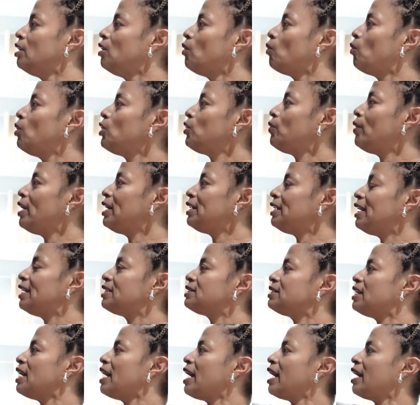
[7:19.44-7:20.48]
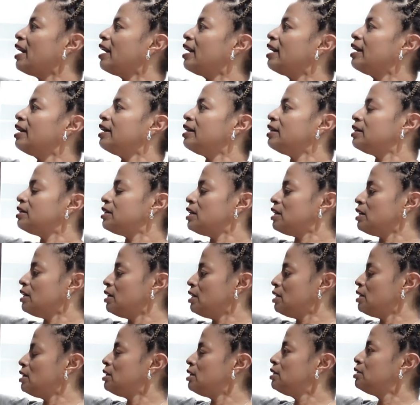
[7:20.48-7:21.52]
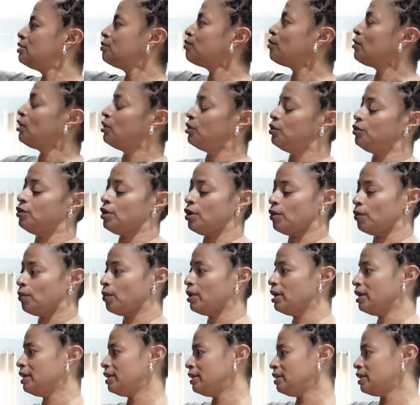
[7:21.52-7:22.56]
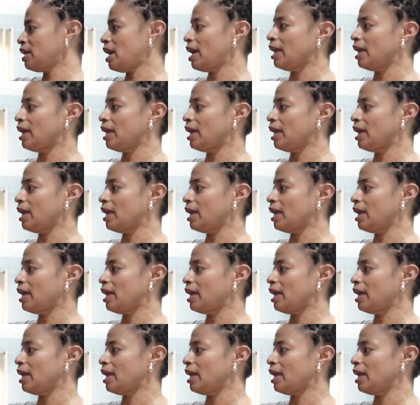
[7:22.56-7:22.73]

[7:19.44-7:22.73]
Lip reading: What do I like to add? You know what?